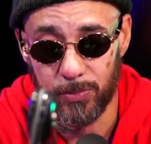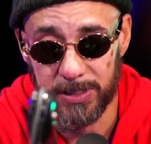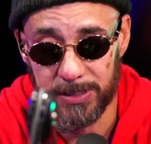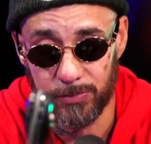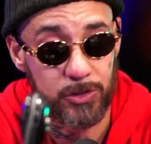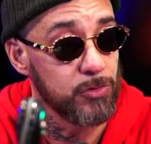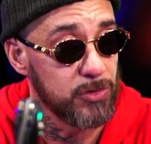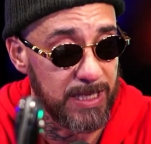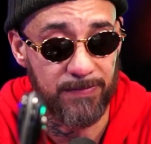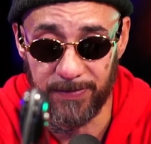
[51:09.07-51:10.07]
is when you
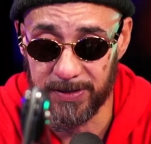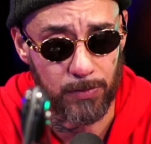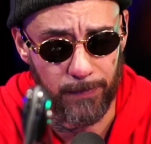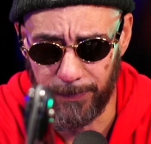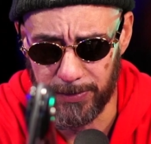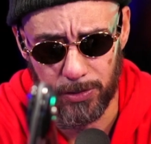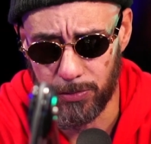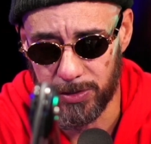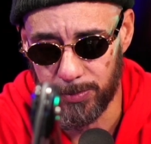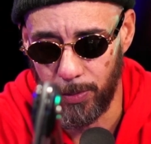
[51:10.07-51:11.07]
say physical. Physical
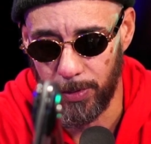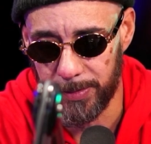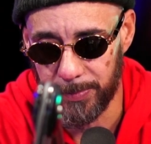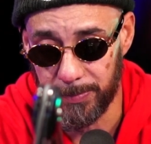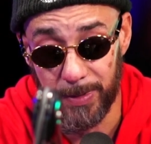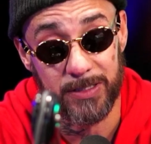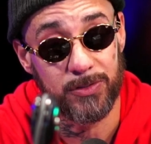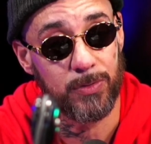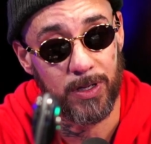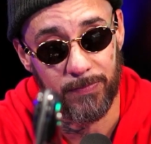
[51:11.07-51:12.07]
is important, but
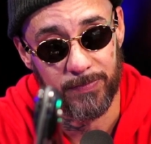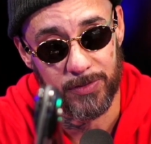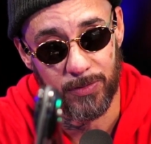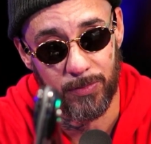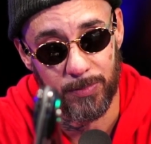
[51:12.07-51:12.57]
mental. So